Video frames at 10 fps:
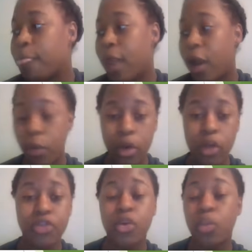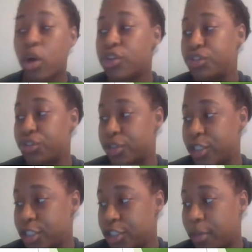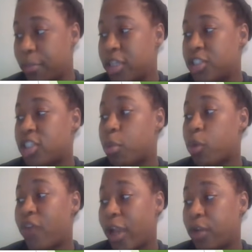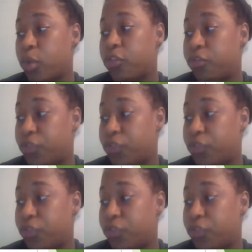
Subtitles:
Now, the word nourish means to provide with